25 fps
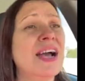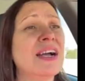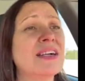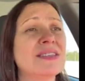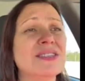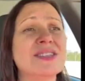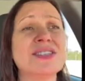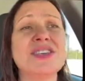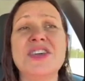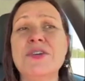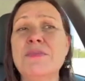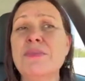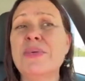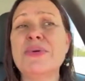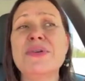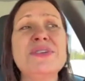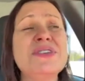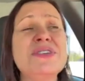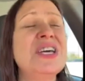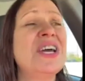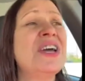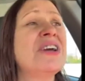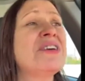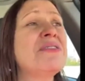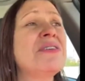facts, keep
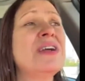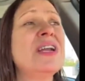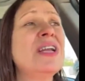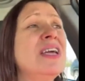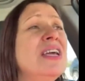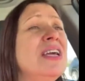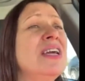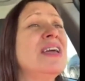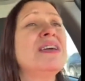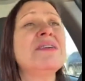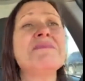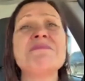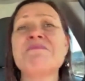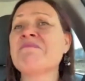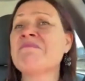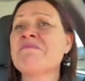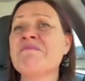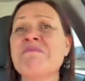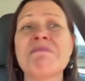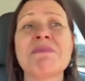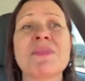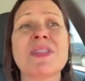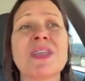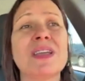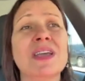your integrity,
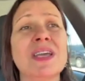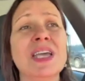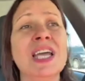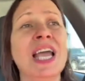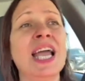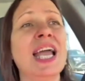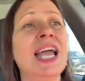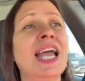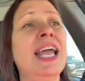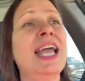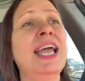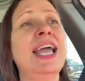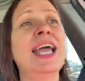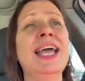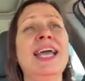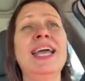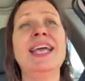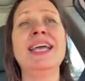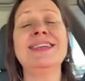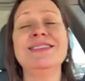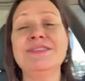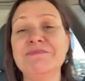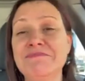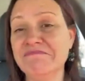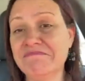
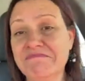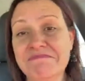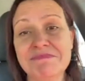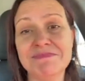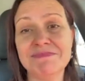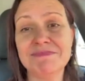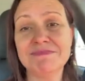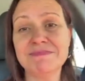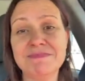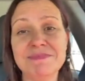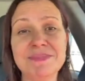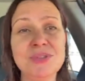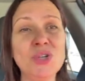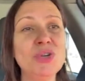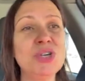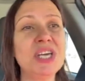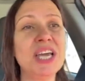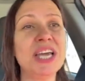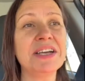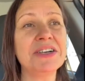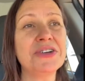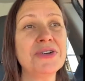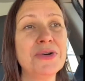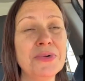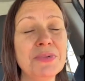and you
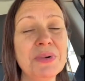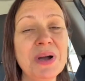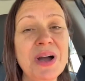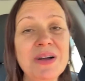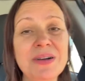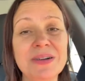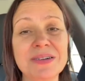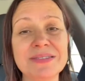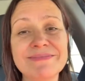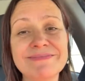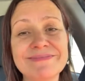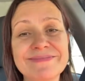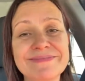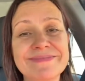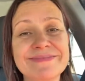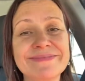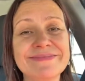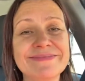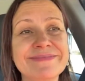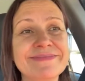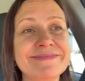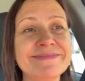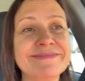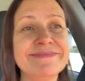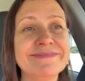can't go wrong.
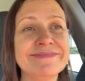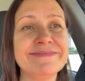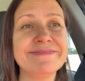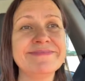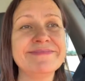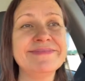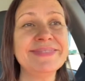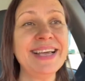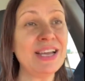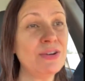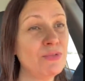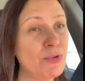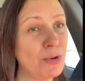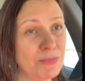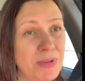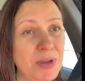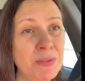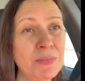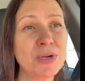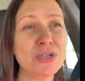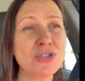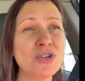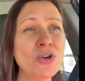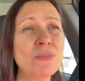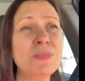And
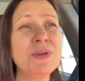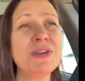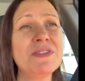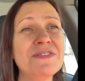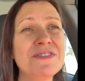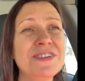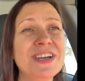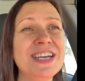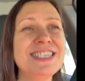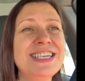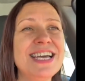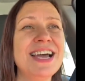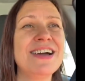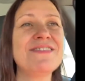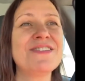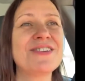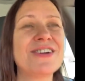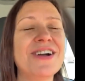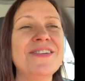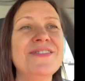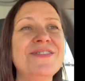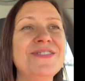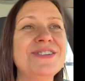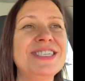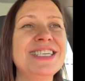remember, don't be afraid to have
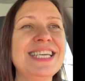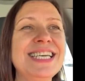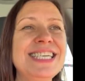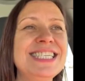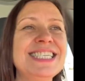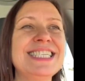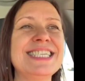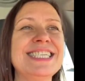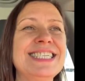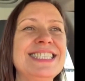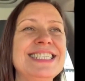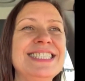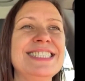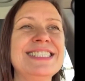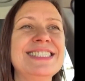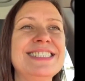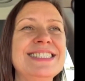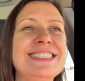a conversation.